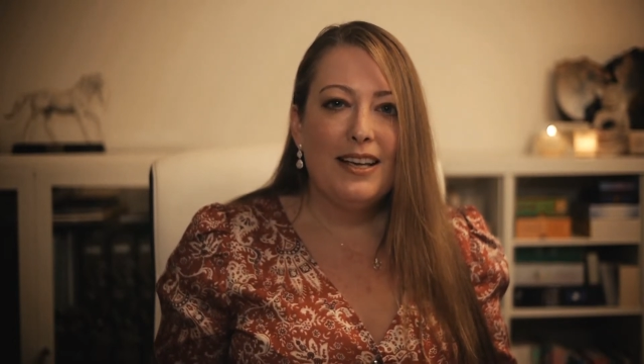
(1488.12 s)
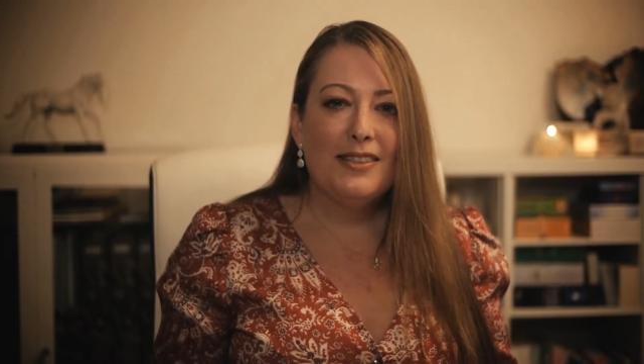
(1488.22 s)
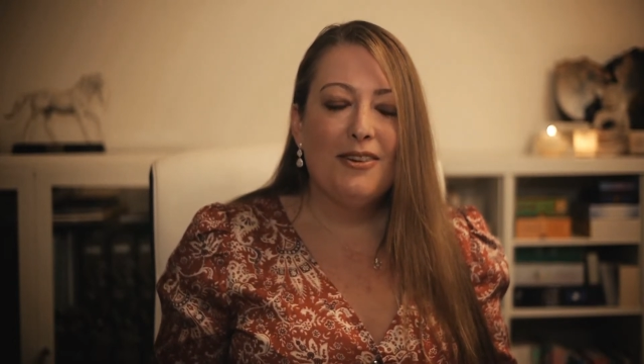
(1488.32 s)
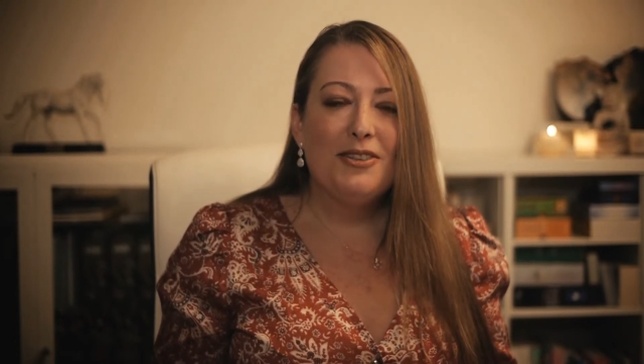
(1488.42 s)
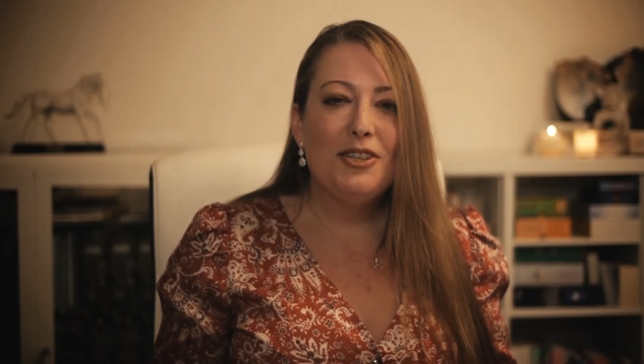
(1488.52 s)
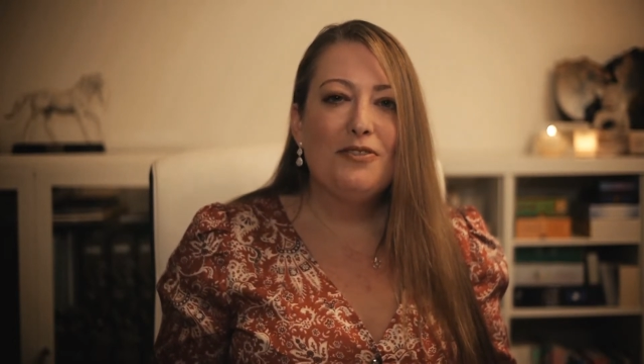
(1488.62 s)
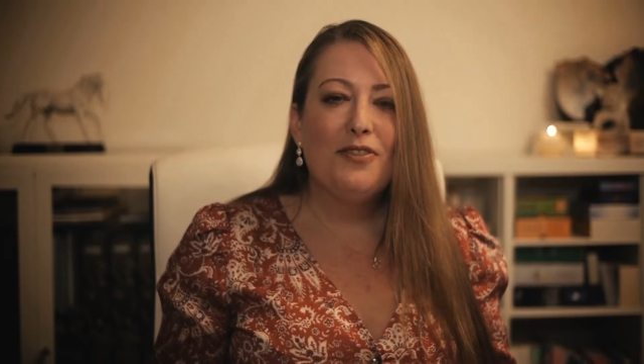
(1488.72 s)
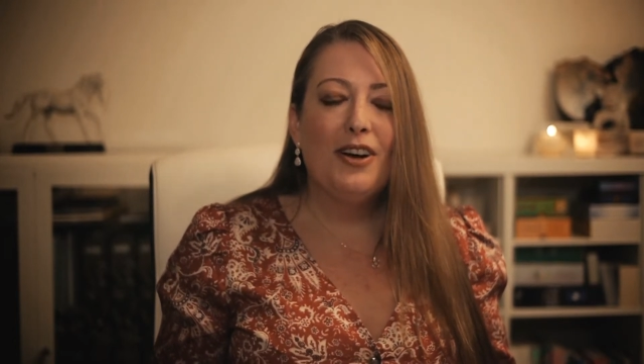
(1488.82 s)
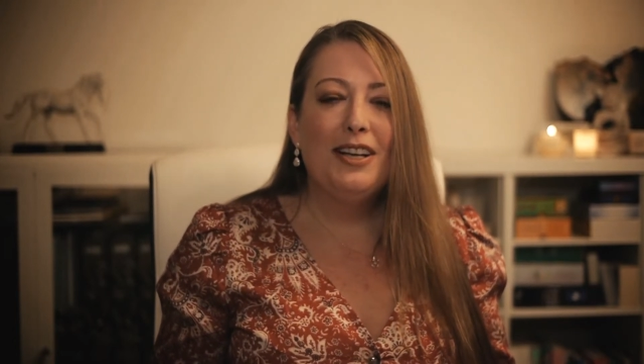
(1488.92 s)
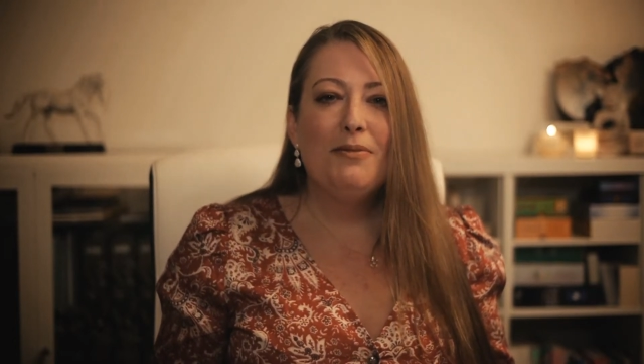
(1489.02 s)
So I just
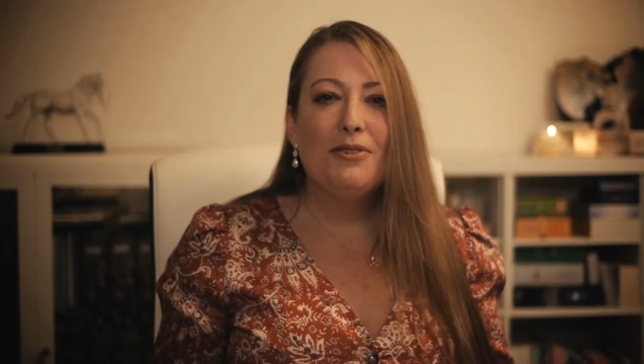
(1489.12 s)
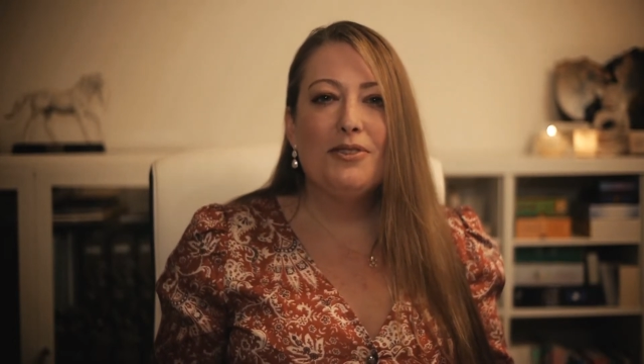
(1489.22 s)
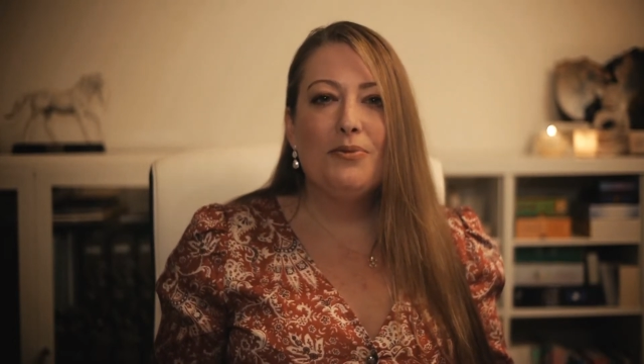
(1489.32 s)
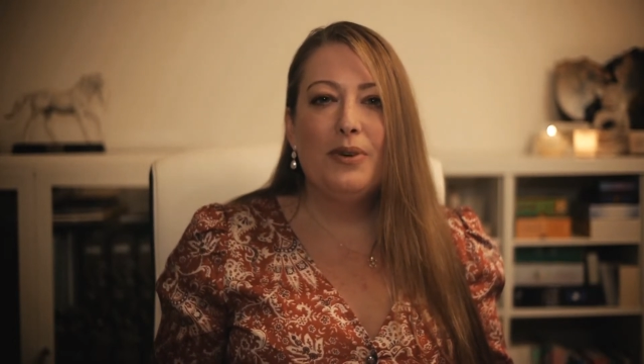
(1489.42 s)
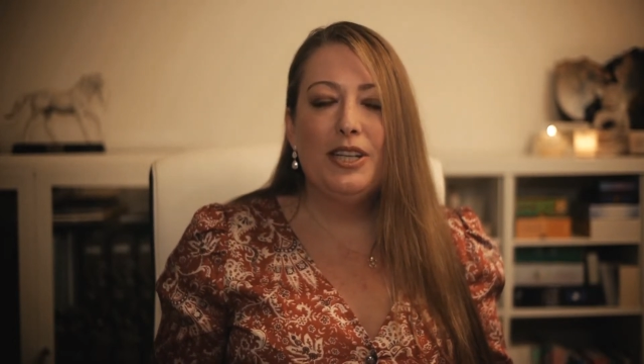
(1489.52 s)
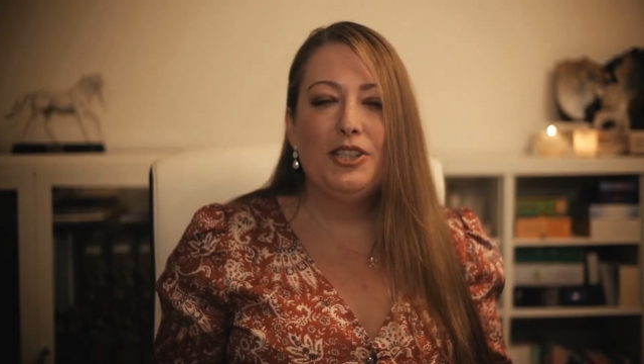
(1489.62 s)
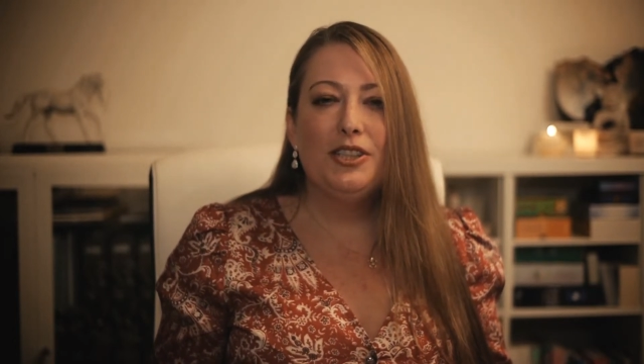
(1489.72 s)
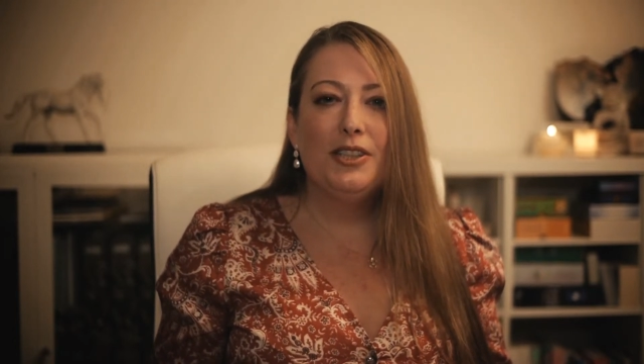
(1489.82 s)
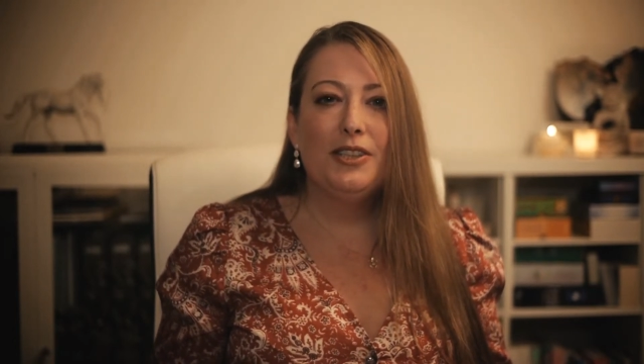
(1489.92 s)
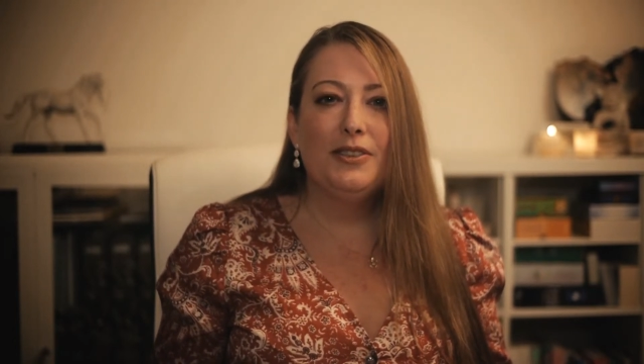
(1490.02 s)
finally want to wish
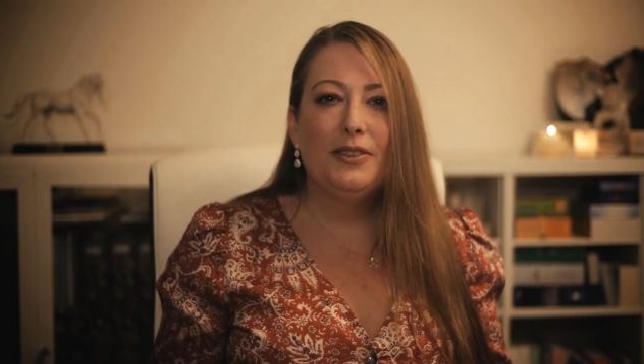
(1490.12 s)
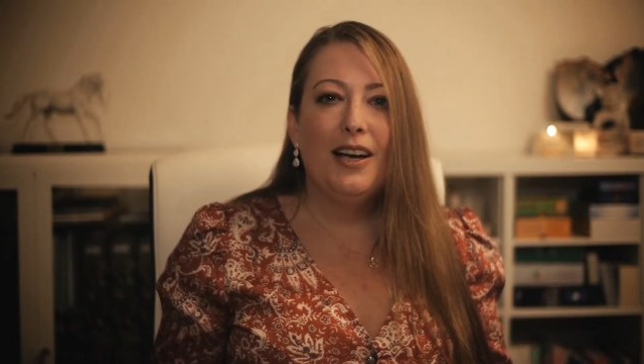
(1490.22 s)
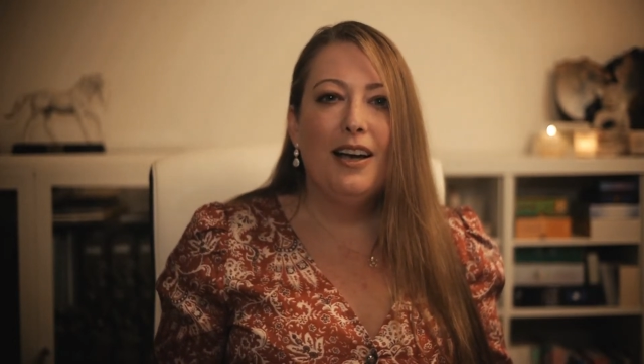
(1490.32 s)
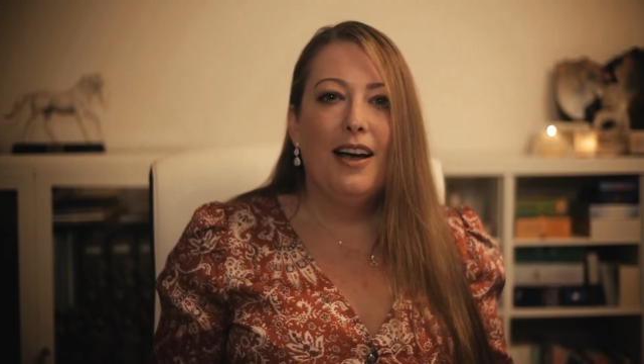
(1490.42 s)
you